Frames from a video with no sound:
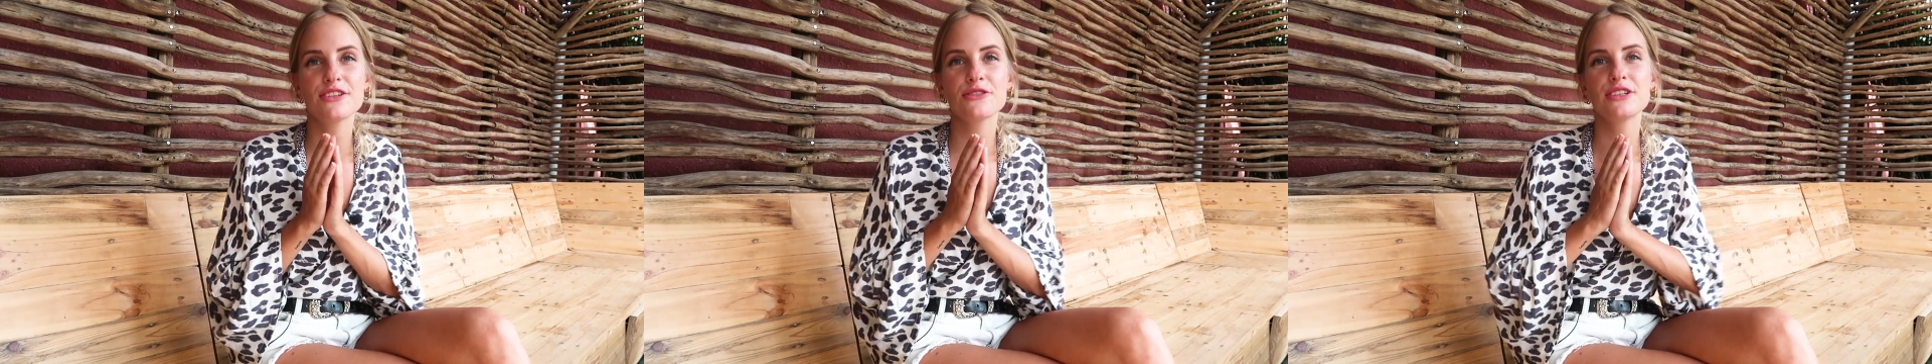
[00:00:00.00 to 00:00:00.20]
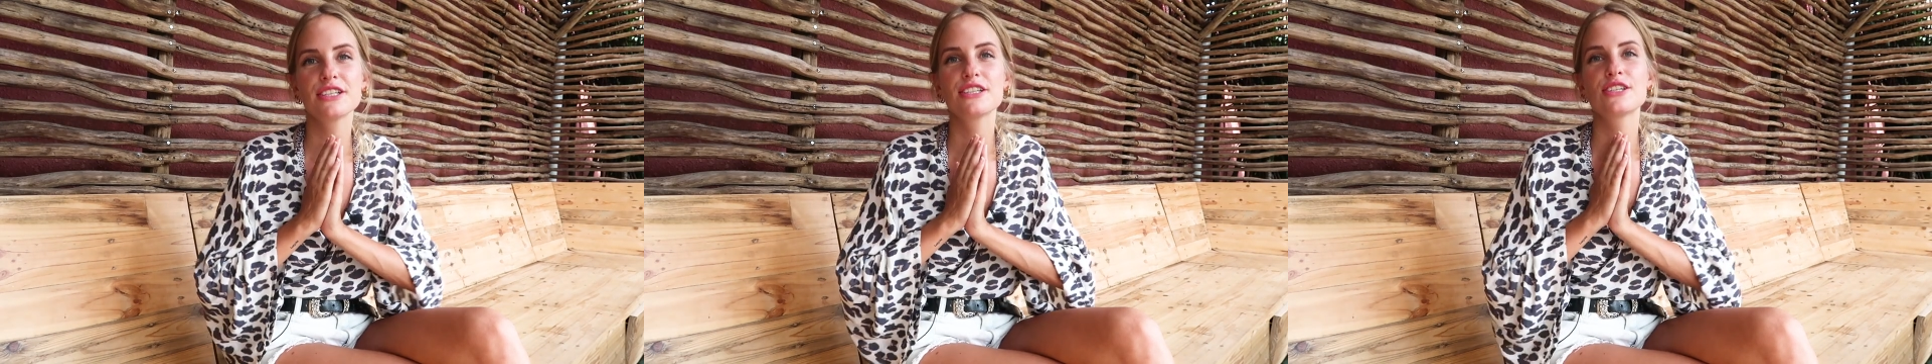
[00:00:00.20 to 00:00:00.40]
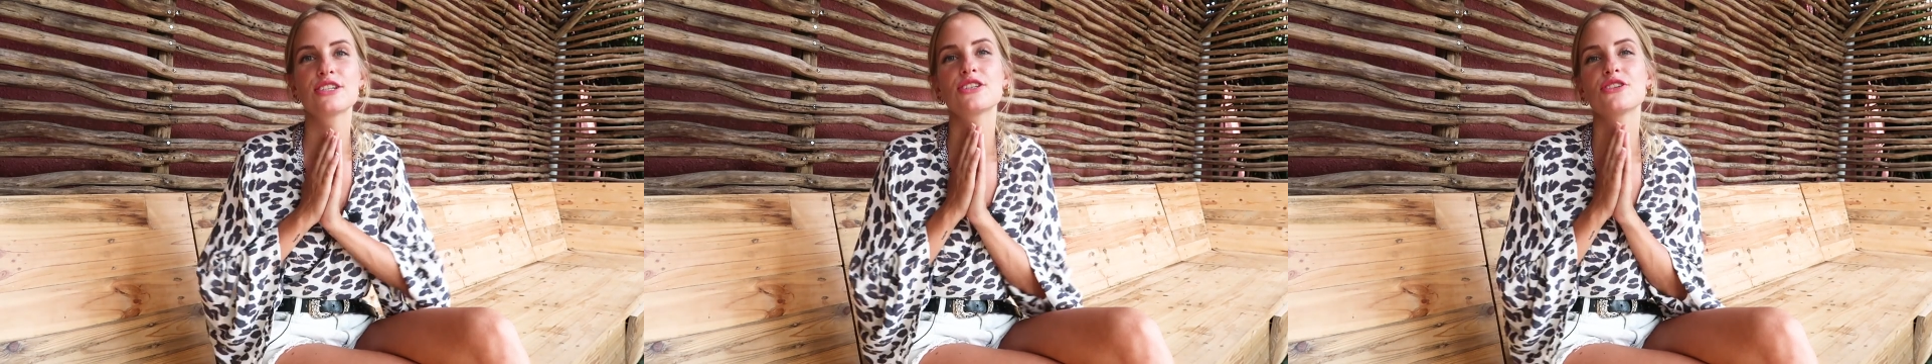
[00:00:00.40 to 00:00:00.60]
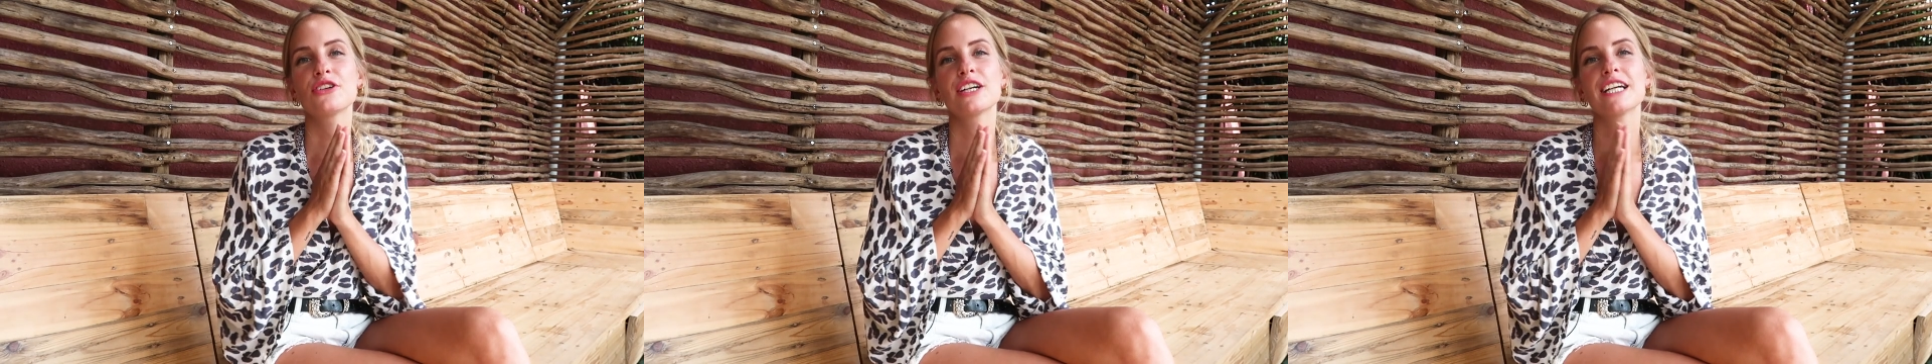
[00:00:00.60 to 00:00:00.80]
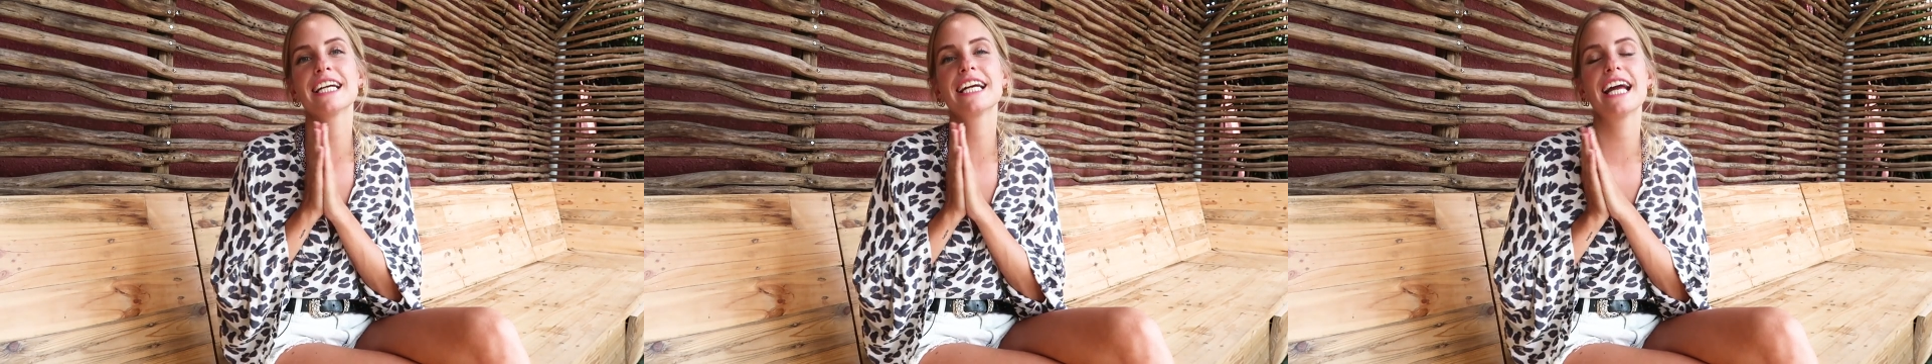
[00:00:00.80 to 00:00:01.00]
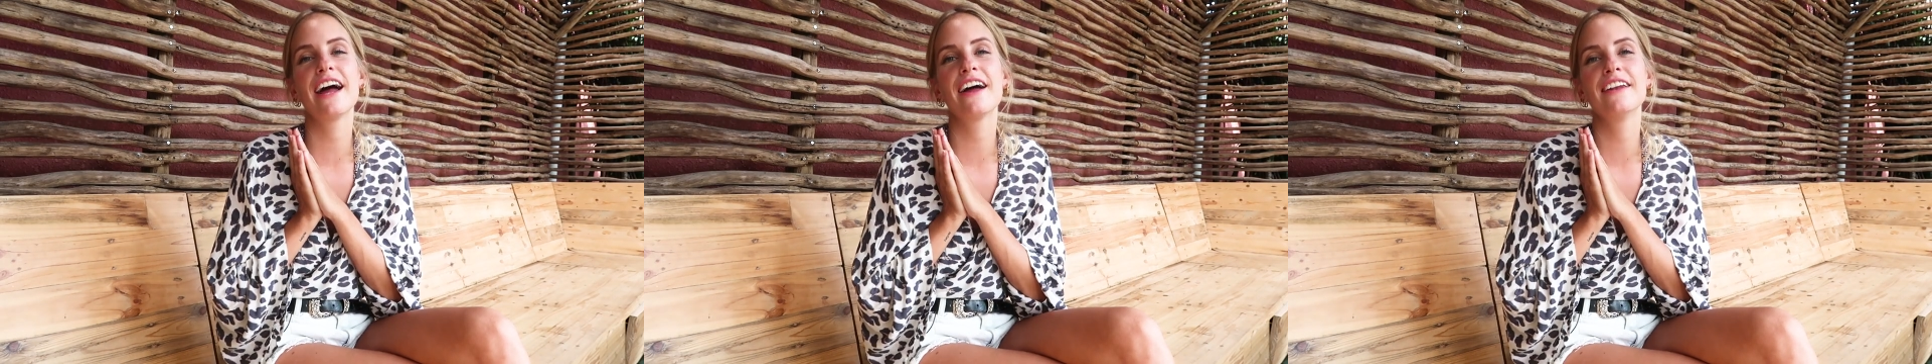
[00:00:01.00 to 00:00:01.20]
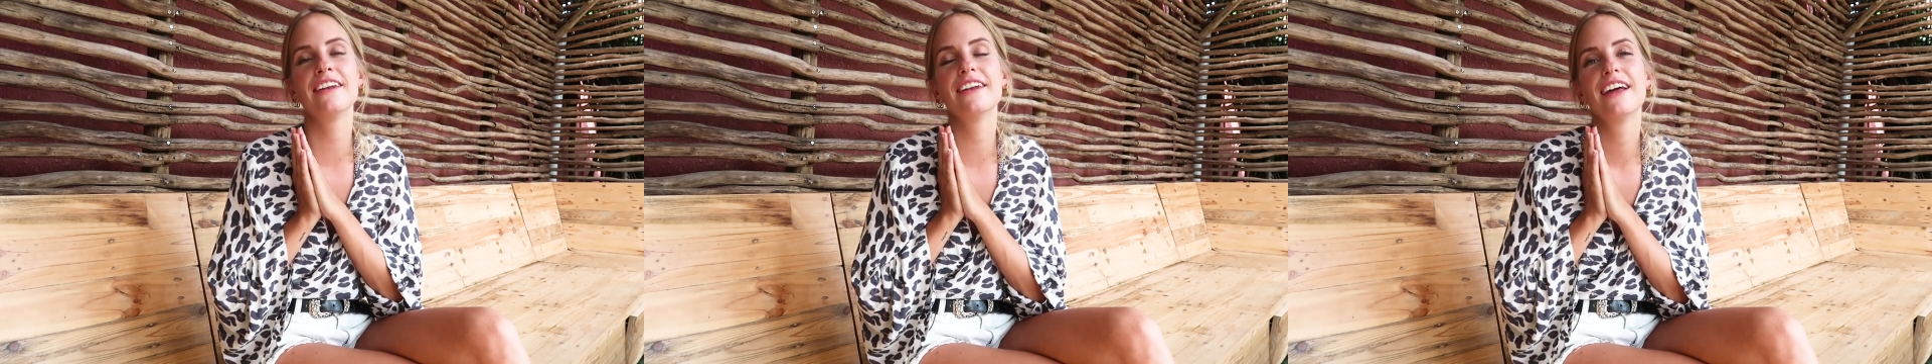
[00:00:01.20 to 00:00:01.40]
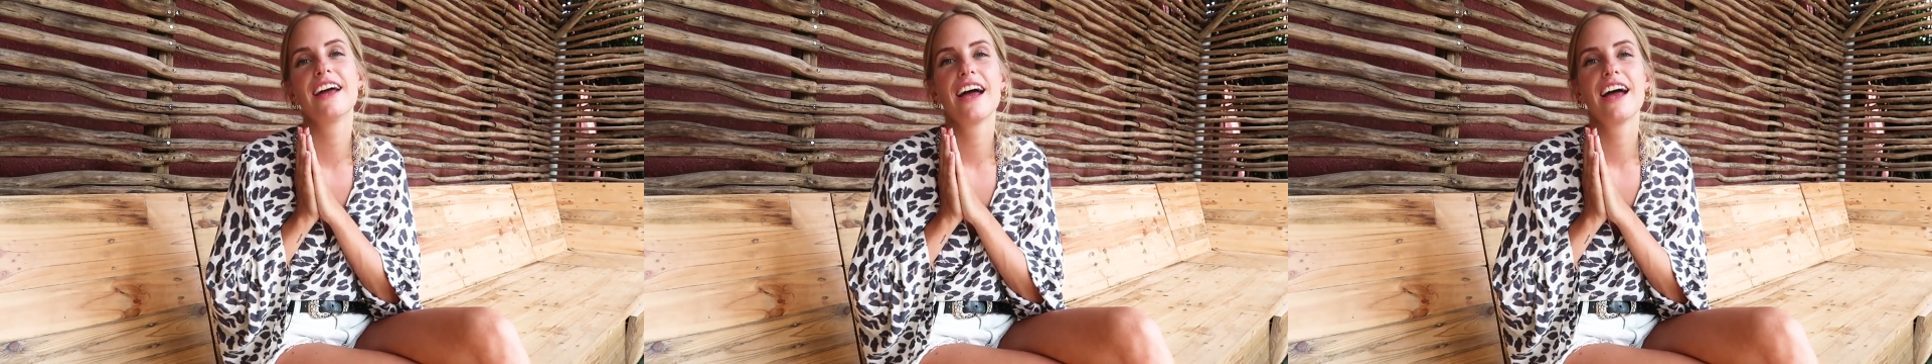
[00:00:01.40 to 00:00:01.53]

to read the story, and